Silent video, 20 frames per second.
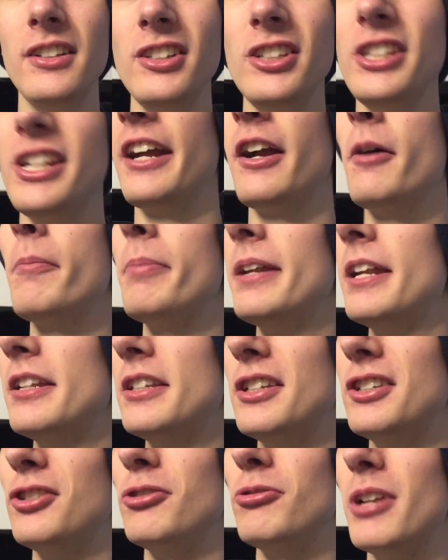Gee, I hope he
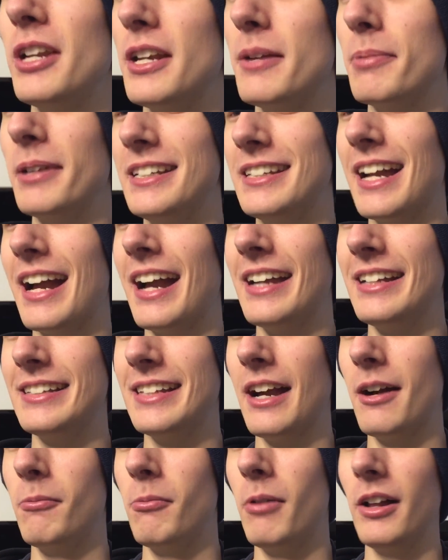doesn't shoot anybody's
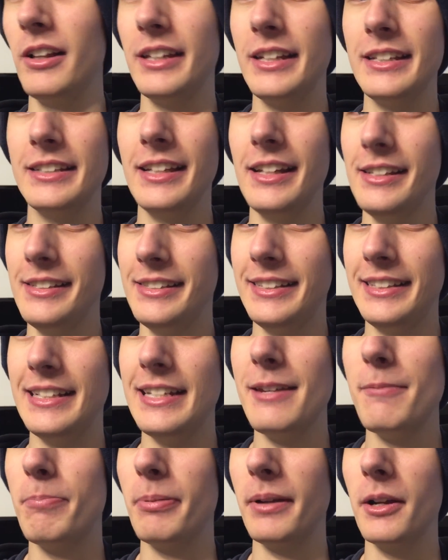eyes out while he's uh,
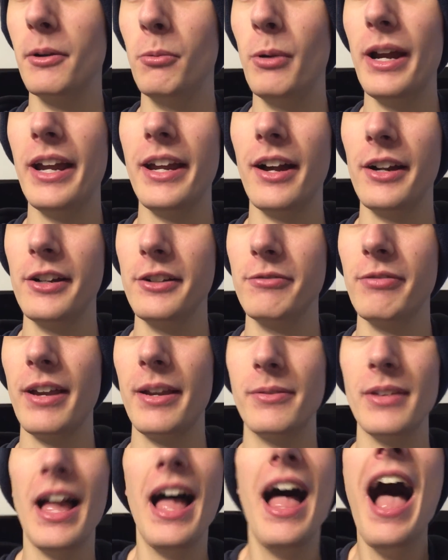sleeping away on drapes.